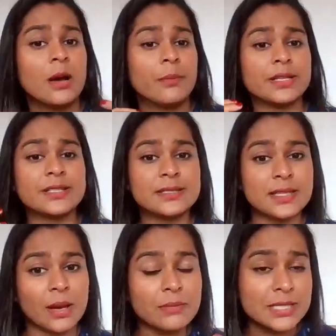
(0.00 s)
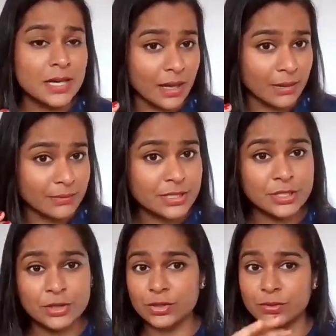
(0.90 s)
But sometimes
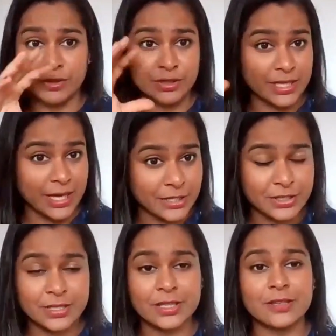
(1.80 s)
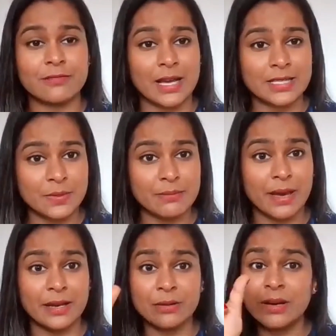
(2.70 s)
due to mutations in the recipe
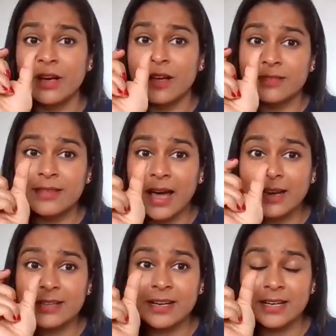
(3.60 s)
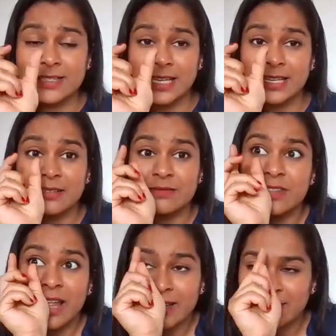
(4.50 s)
manual, that
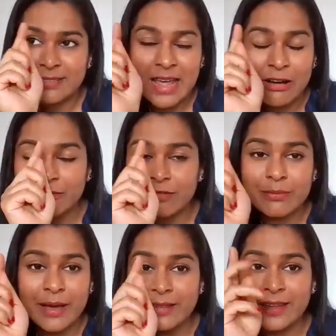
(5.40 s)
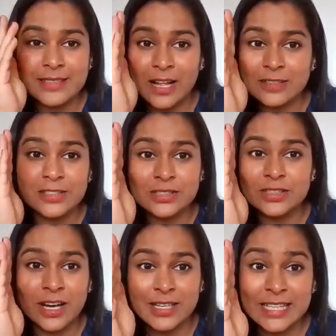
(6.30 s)
alphabet that tells us to
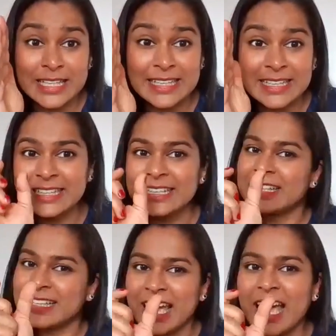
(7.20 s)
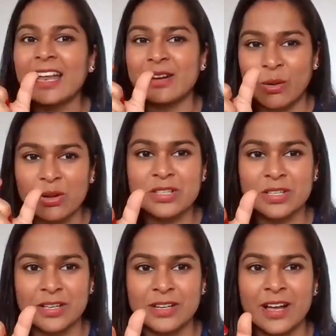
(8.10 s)
cut here can
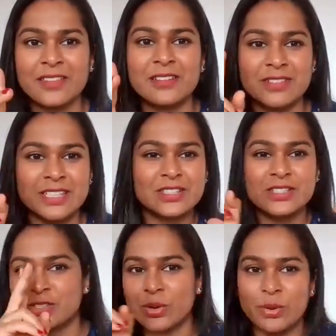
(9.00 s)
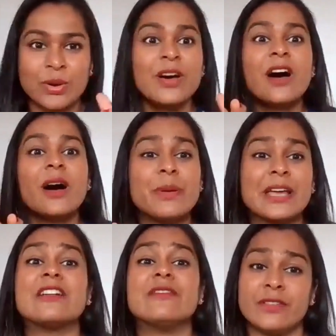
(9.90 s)
alter, and the scissors go a
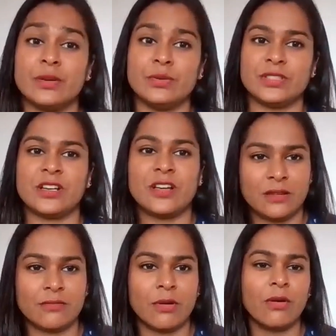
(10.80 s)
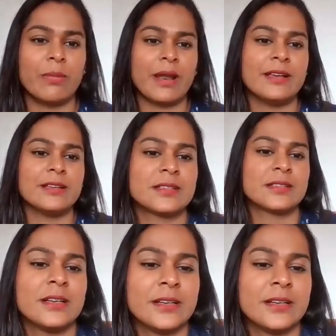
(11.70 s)
bit confused and cut the wrong place.